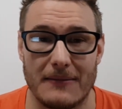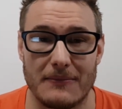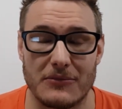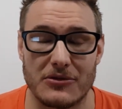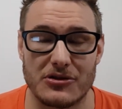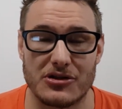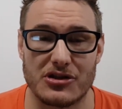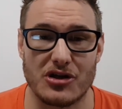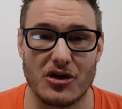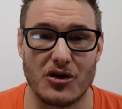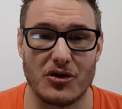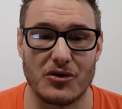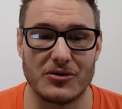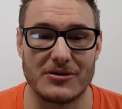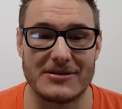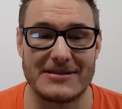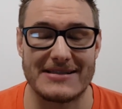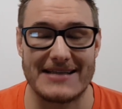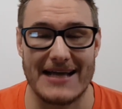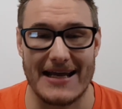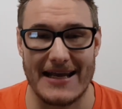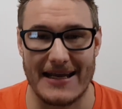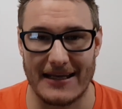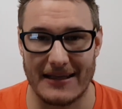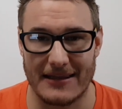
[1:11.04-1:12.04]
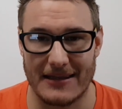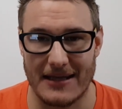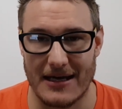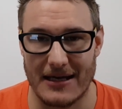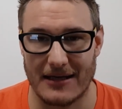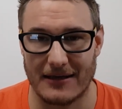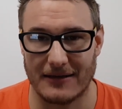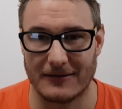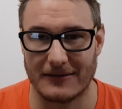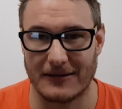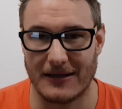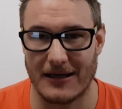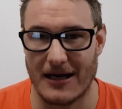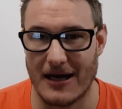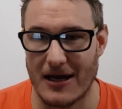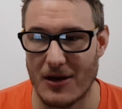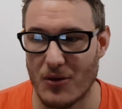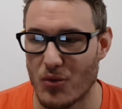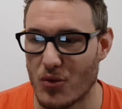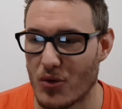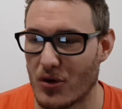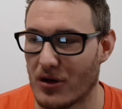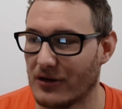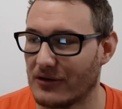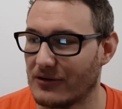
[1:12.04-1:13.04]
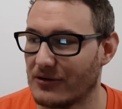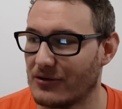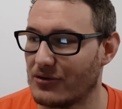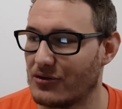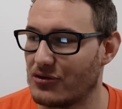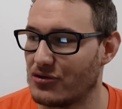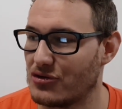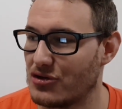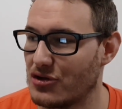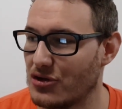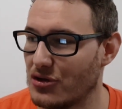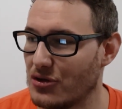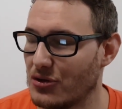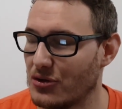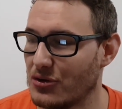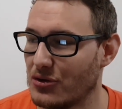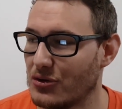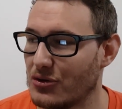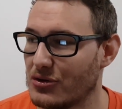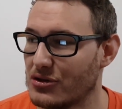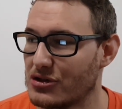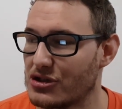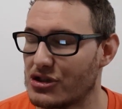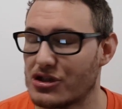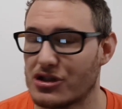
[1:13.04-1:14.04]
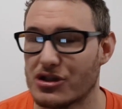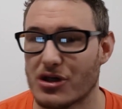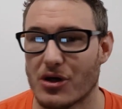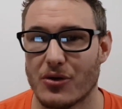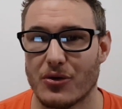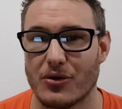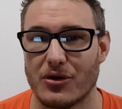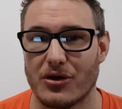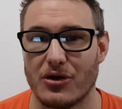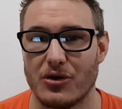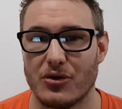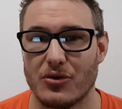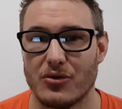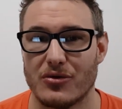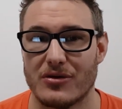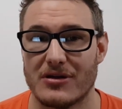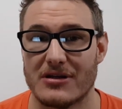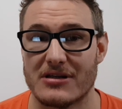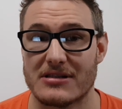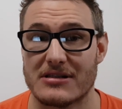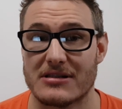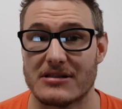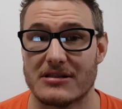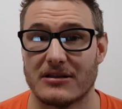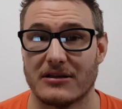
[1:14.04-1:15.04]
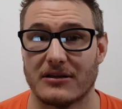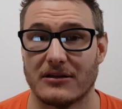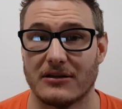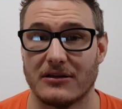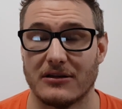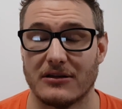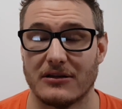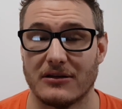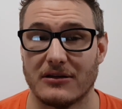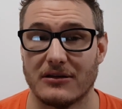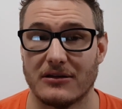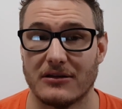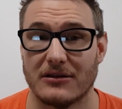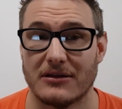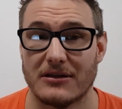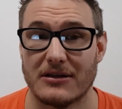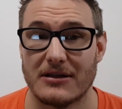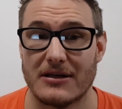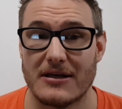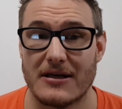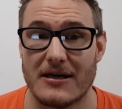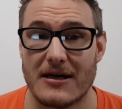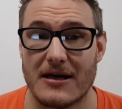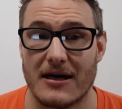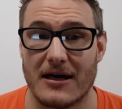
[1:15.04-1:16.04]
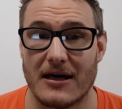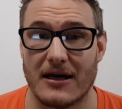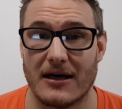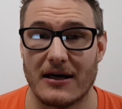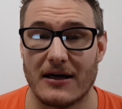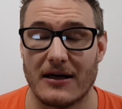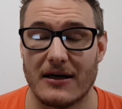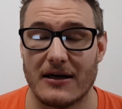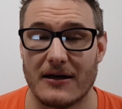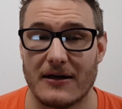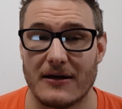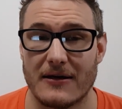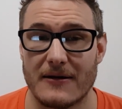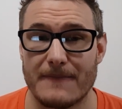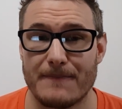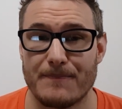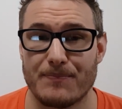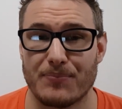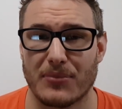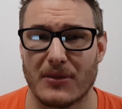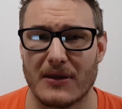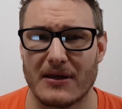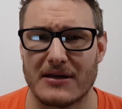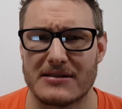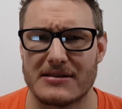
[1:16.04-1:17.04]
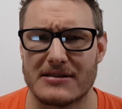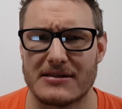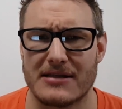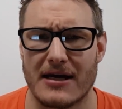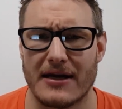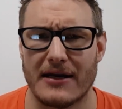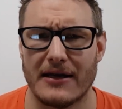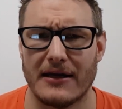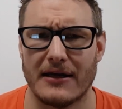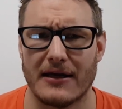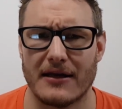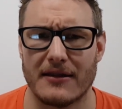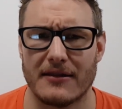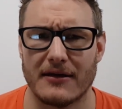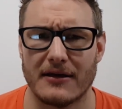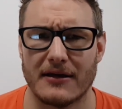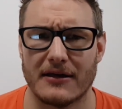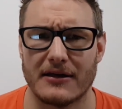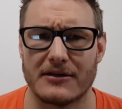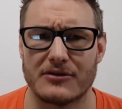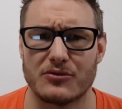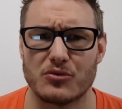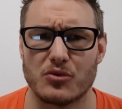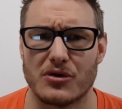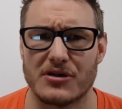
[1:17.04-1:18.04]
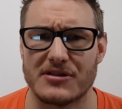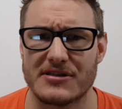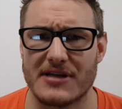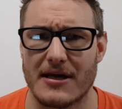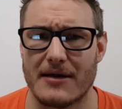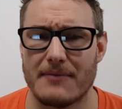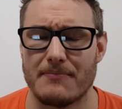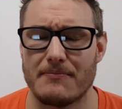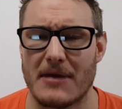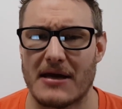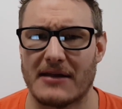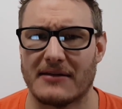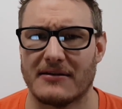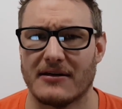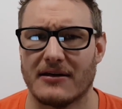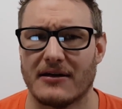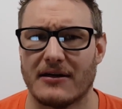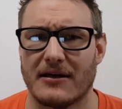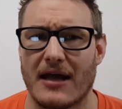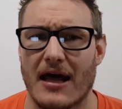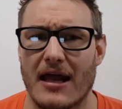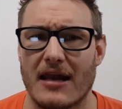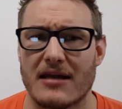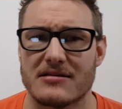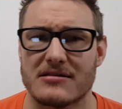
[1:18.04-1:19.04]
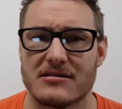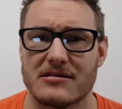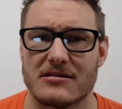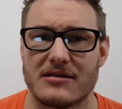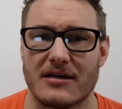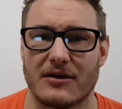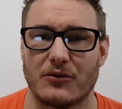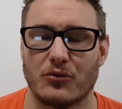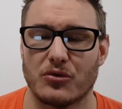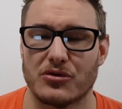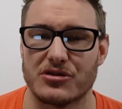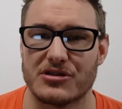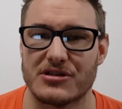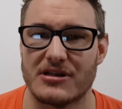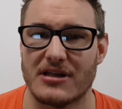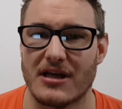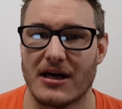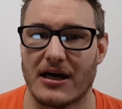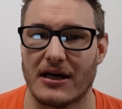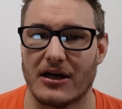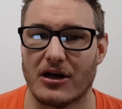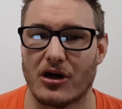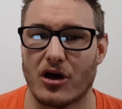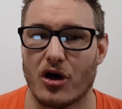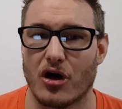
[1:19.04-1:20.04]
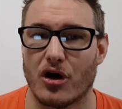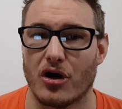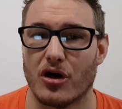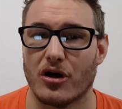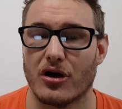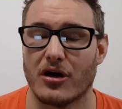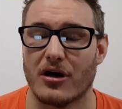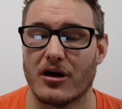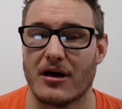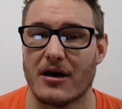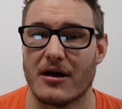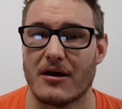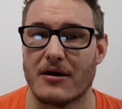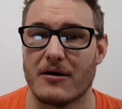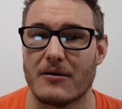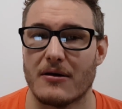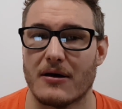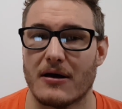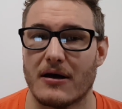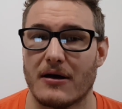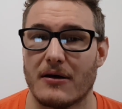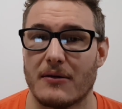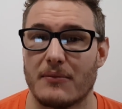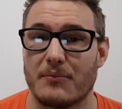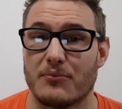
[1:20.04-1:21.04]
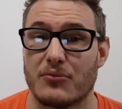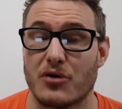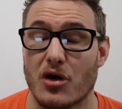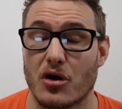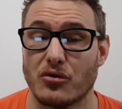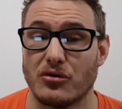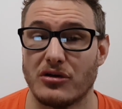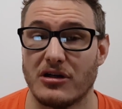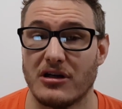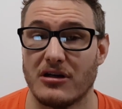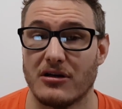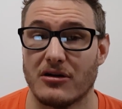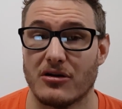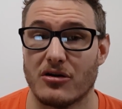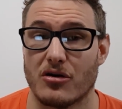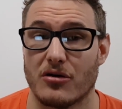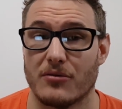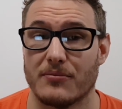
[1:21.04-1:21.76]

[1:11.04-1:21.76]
So saying that, I want to show you this little study. I think it was a meta-analysis that was done on protein